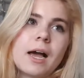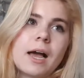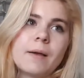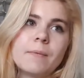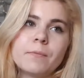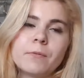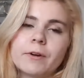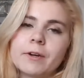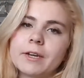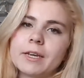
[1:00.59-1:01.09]

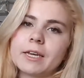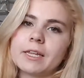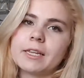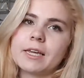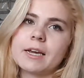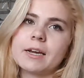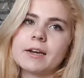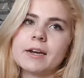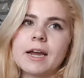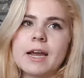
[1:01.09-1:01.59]
I'm working
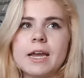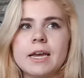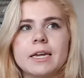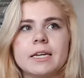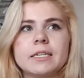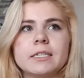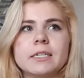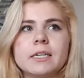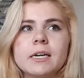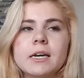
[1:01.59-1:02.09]
there,
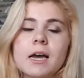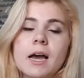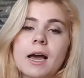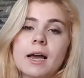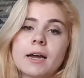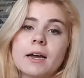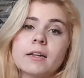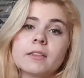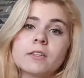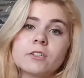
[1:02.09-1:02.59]
and
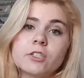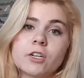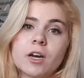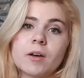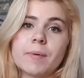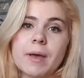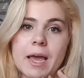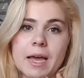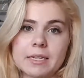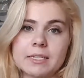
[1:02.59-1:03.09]
I got the
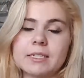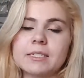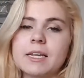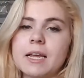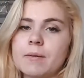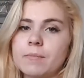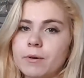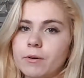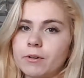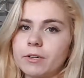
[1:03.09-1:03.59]
job as a
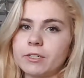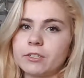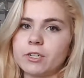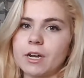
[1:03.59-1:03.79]
Zamboni